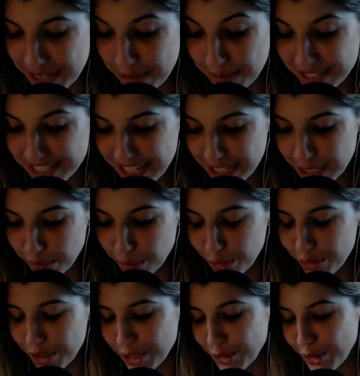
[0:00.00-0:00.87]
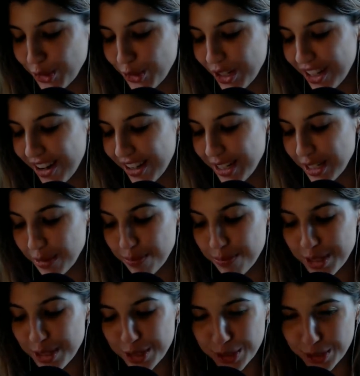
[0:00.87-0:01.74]
imitating Professor Trelawney's
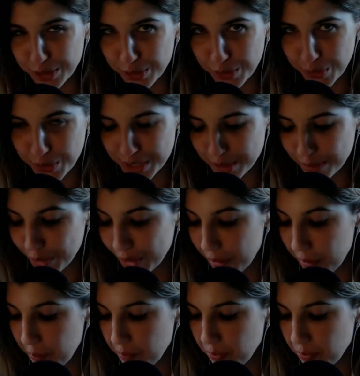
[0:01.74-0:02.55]
mystical whisper.